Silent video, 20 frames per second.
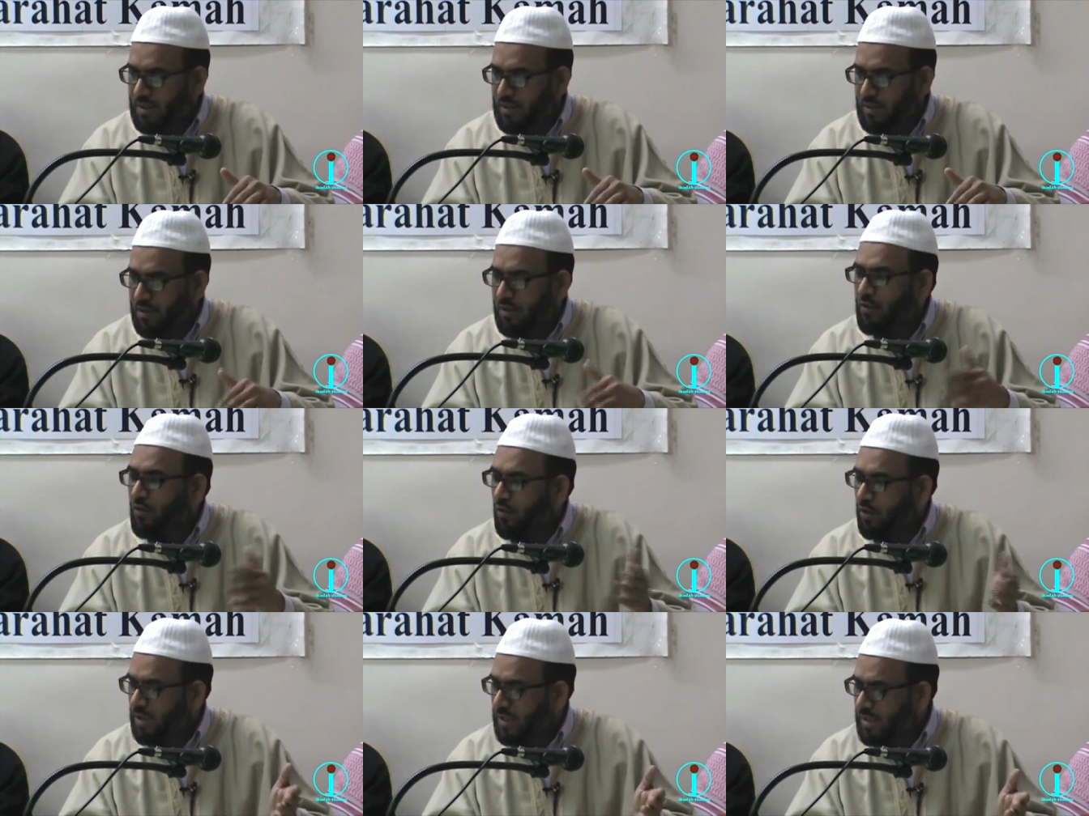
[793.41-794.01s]
the
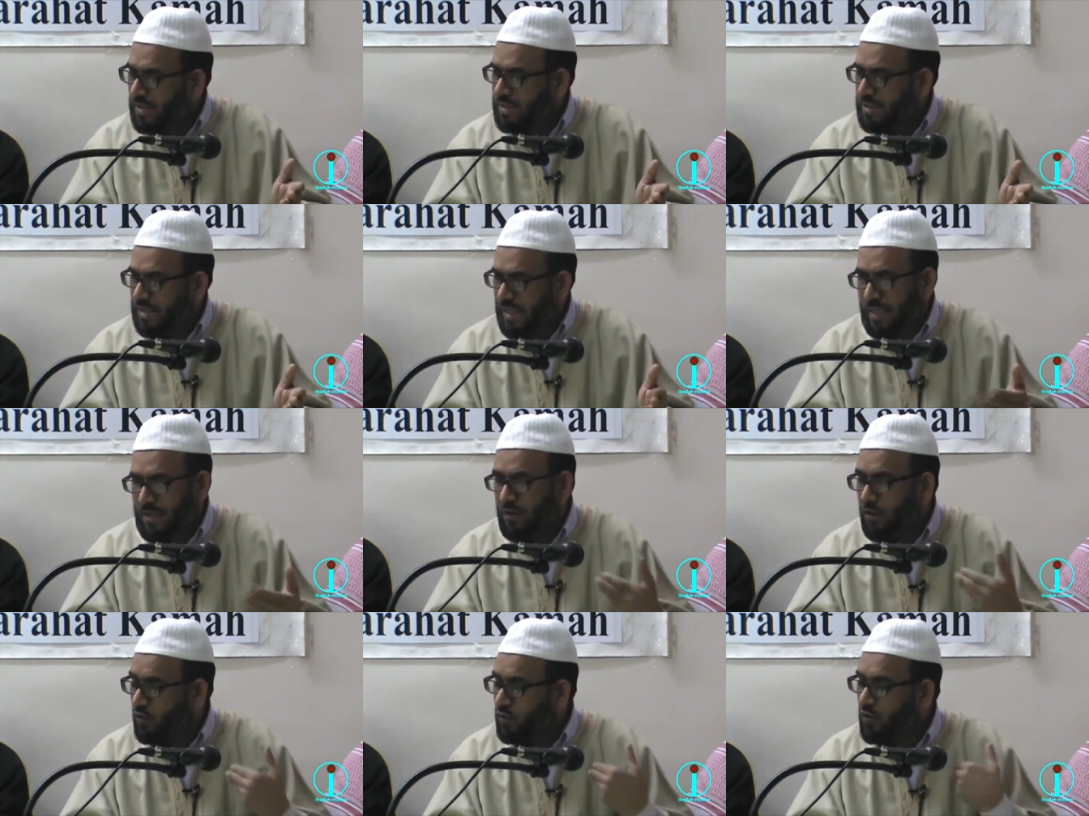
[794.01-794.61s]
colleagues,
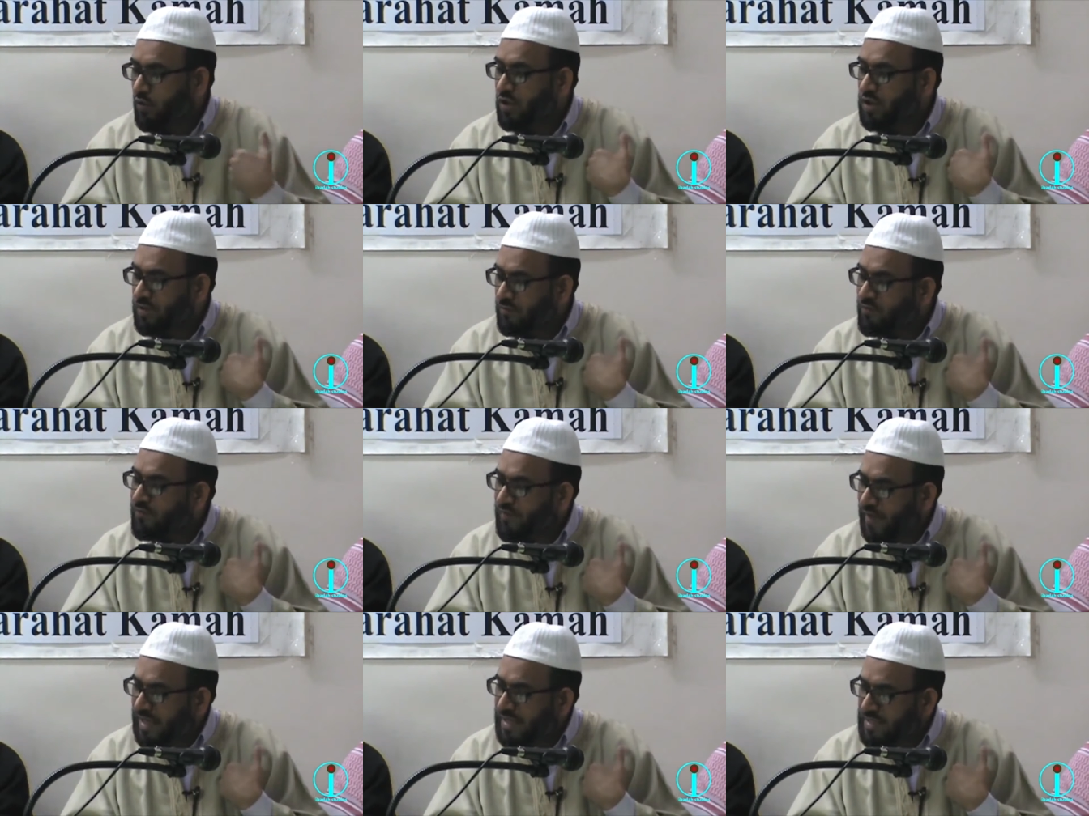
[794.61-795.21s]
I don't call them
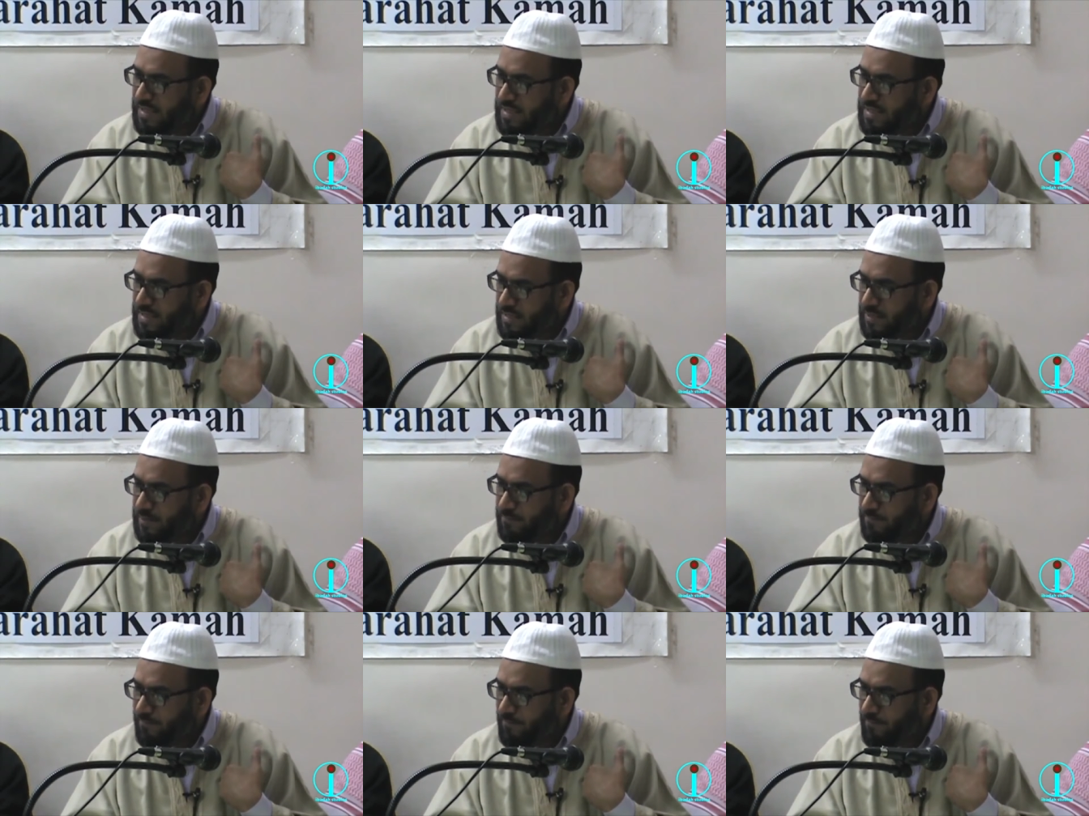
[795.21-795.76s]
friends.